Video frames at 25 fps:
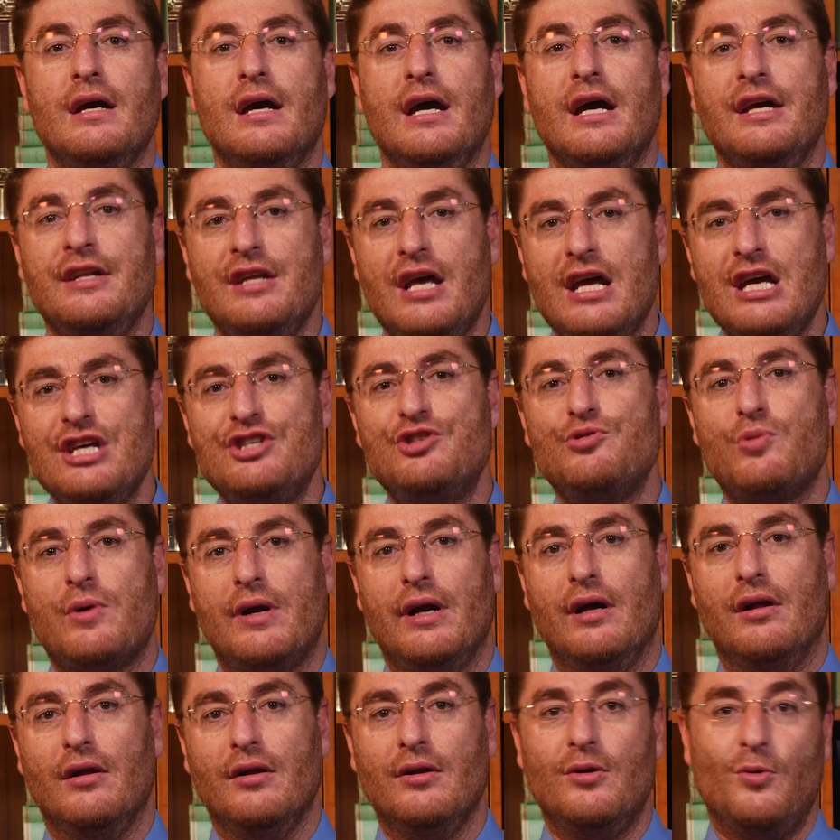In
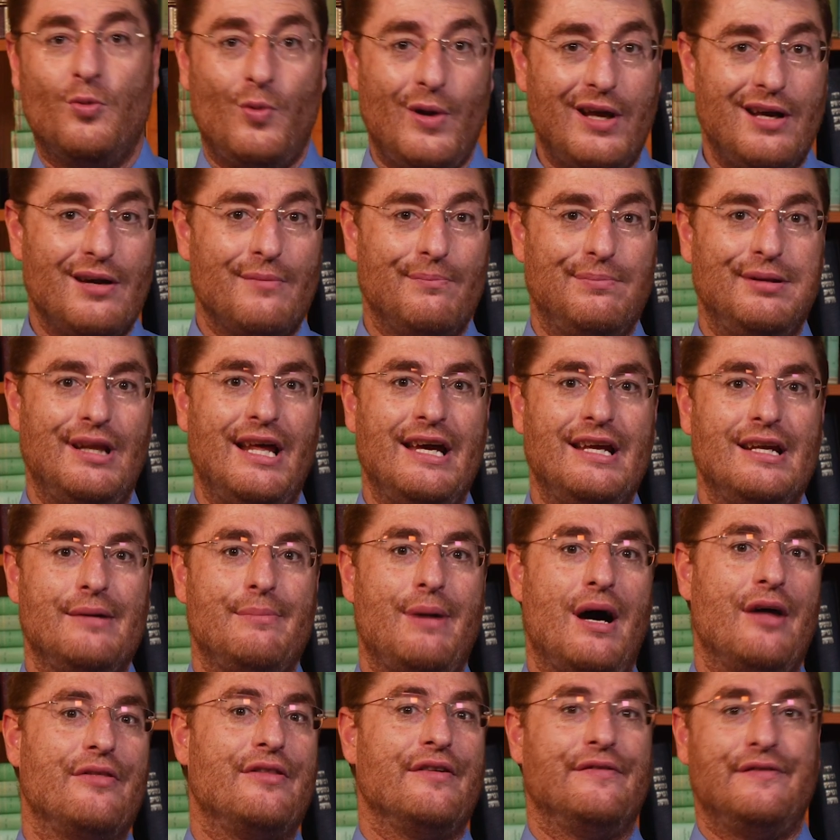Israel, we complain
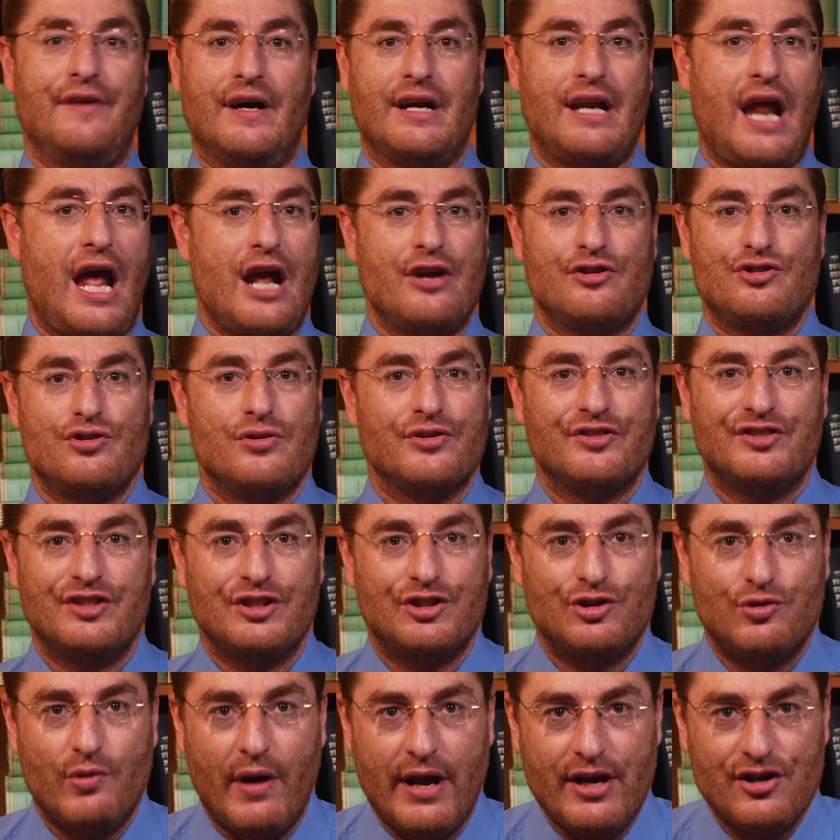about the financial
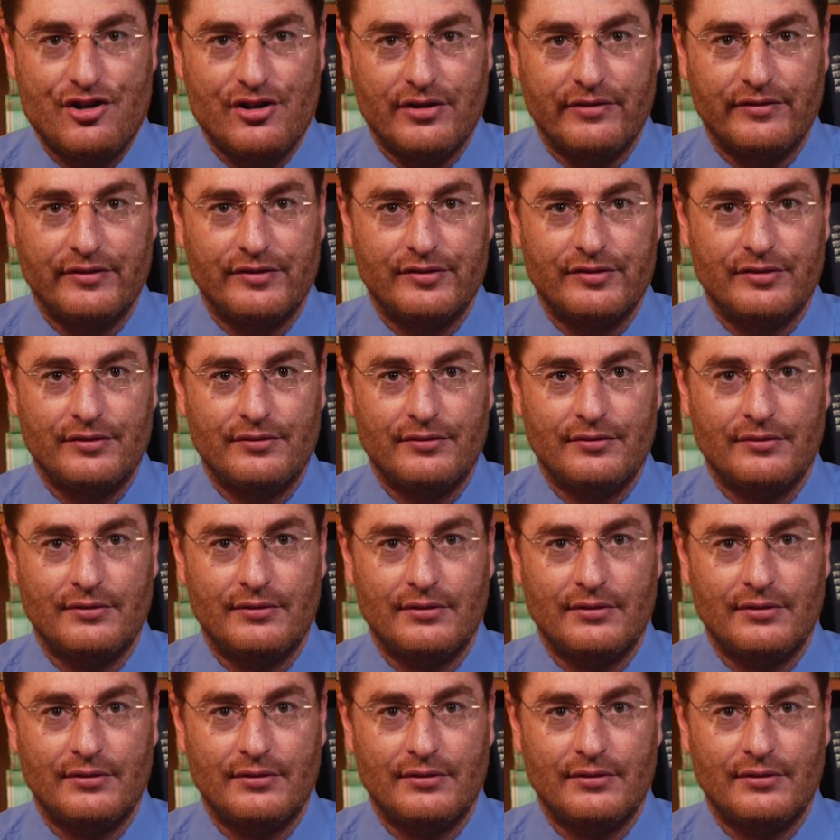situations.